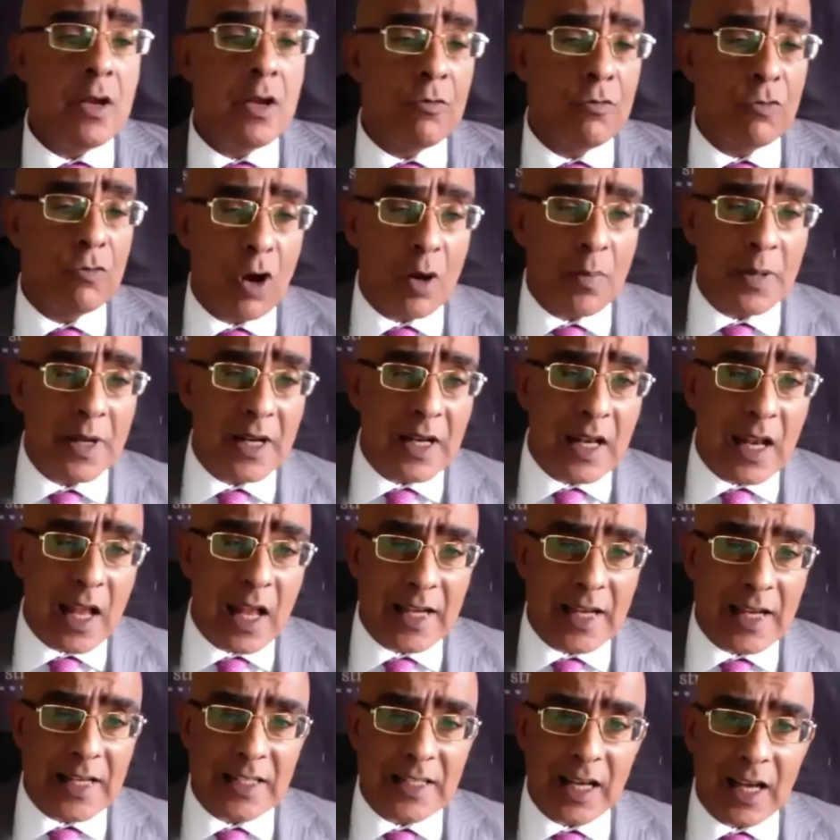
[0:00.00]
Robert
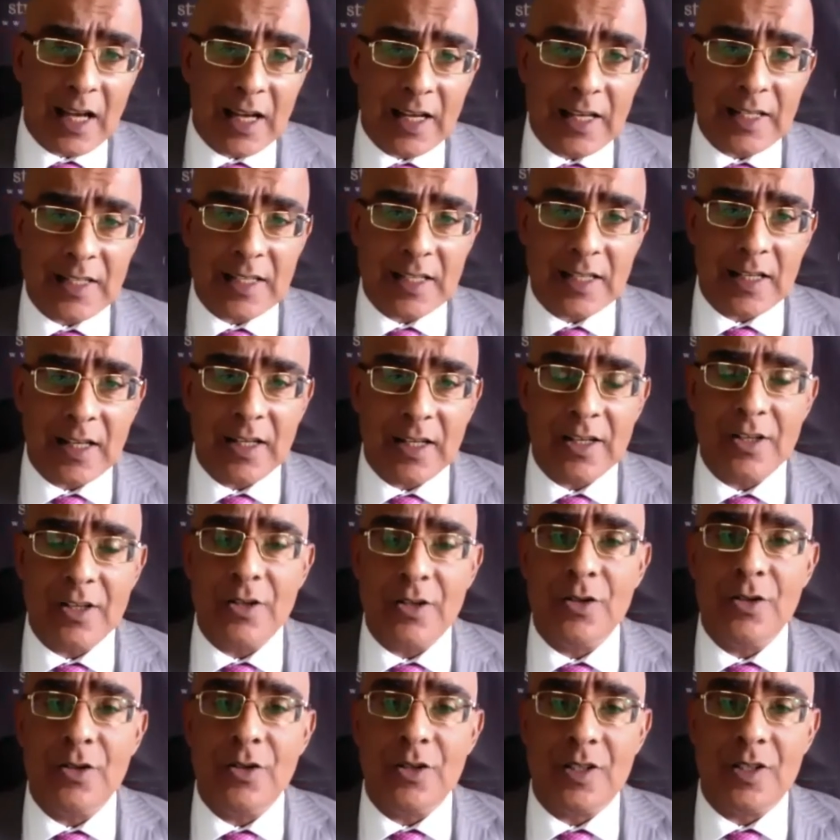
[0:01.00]
Lighthizer,
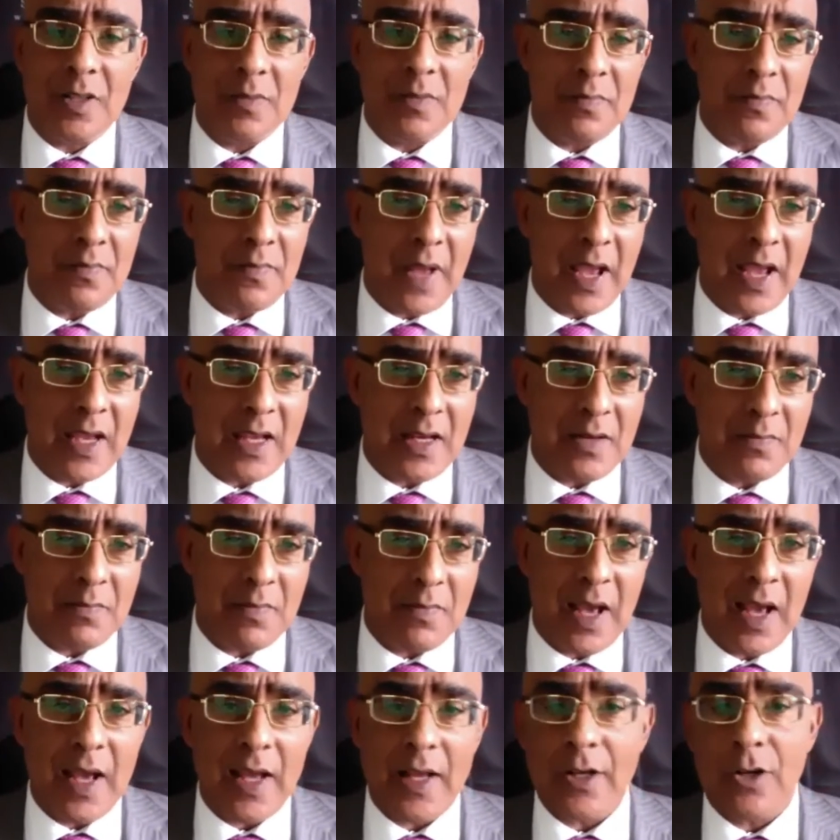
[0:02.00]
who's the main
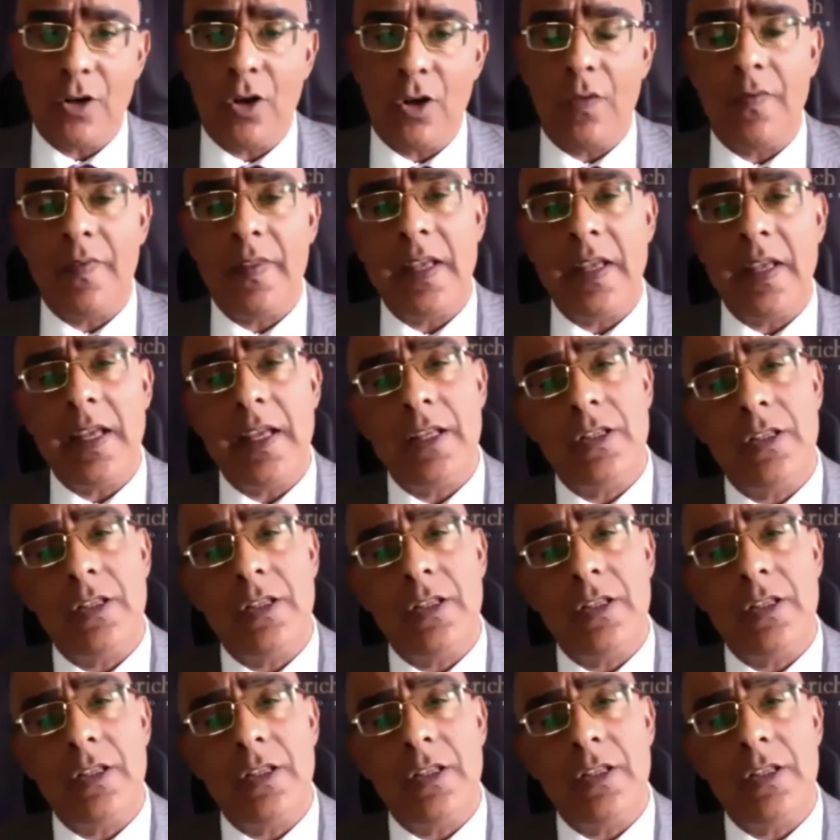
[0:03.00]
man on the